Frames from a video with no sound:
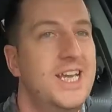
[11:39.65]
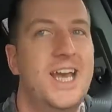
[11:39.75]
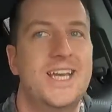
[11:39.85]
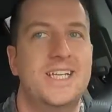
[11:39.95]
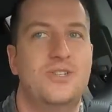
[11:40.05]

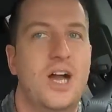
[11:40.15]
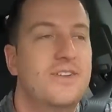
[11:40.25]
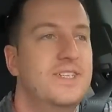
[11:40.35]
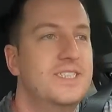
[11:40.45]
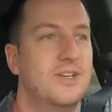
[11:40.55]
and
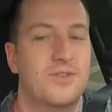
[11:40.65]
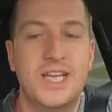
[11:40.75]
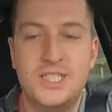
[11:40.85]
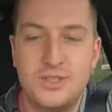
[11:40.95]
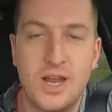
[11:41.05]
driving to
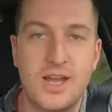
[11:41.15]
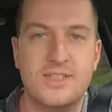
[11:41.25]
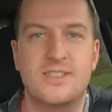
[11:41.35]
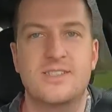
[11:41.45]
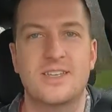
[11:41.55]

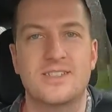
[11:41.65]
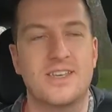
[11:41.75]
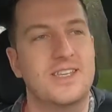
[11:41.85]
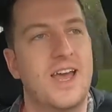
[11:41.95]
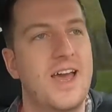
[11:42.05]
racetracks, things
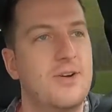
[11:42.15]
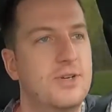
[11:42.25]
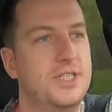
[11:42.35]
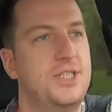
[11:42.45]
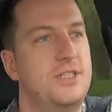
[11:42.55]
like that,
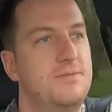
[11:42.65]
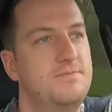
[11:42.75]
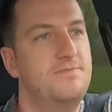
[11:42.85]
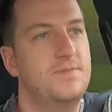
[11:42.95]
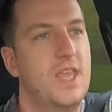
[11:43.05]
which
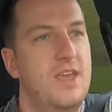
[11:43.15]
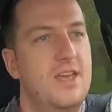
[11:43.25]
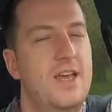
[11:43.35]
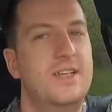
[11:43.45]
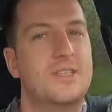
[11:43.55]

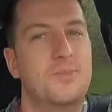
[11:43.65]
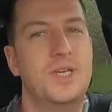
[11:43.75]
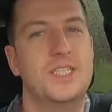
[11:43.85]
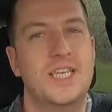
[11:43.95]
is a big